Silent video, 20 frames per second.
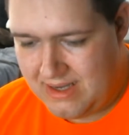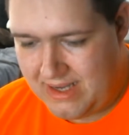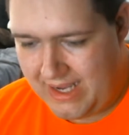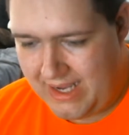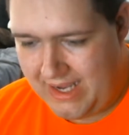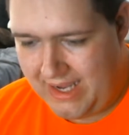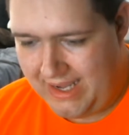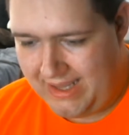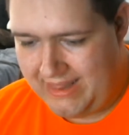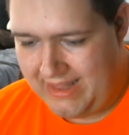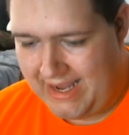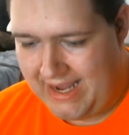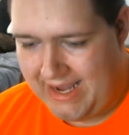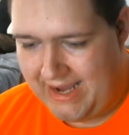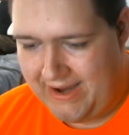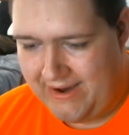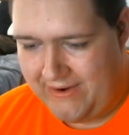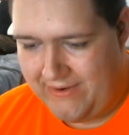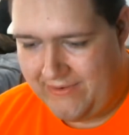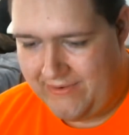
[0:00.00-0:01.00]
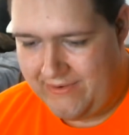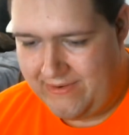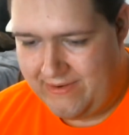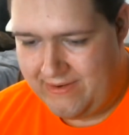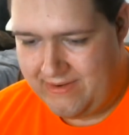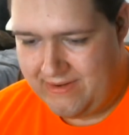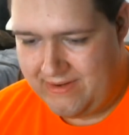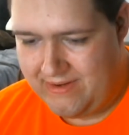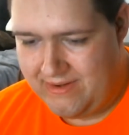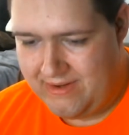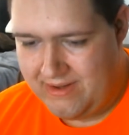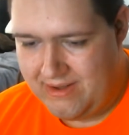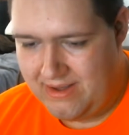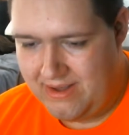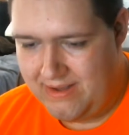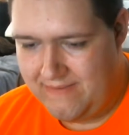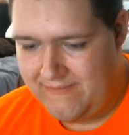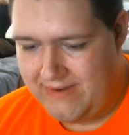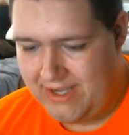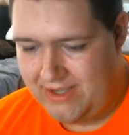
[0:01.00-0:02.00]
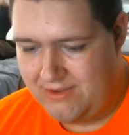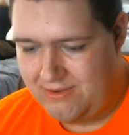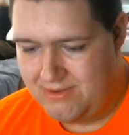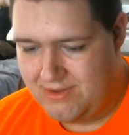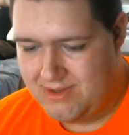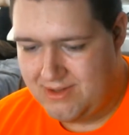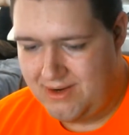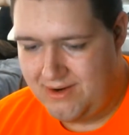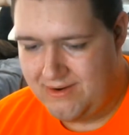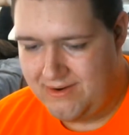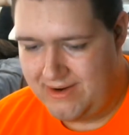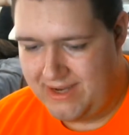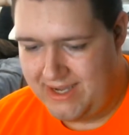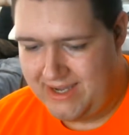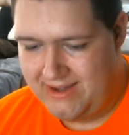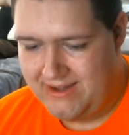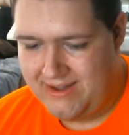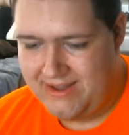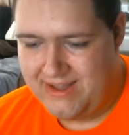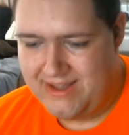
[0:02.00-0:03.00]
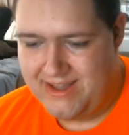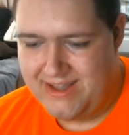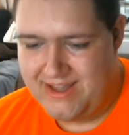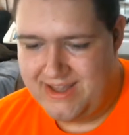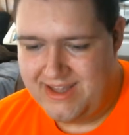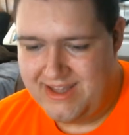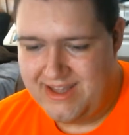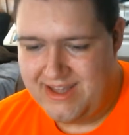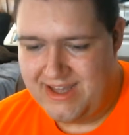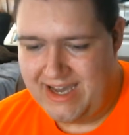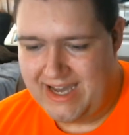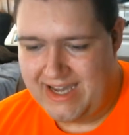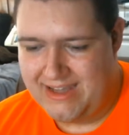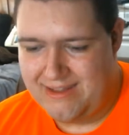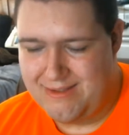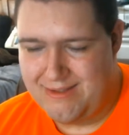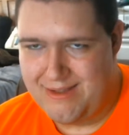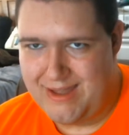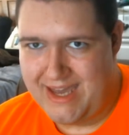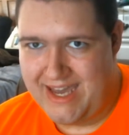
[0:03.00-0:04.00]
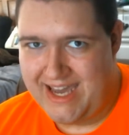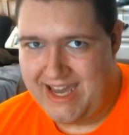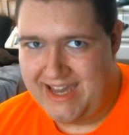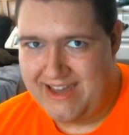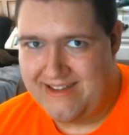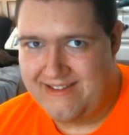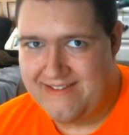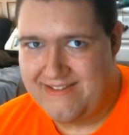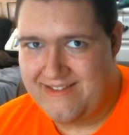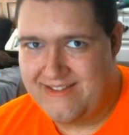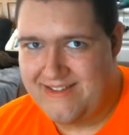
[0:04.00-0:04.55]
And now, if I use Siri, I can say,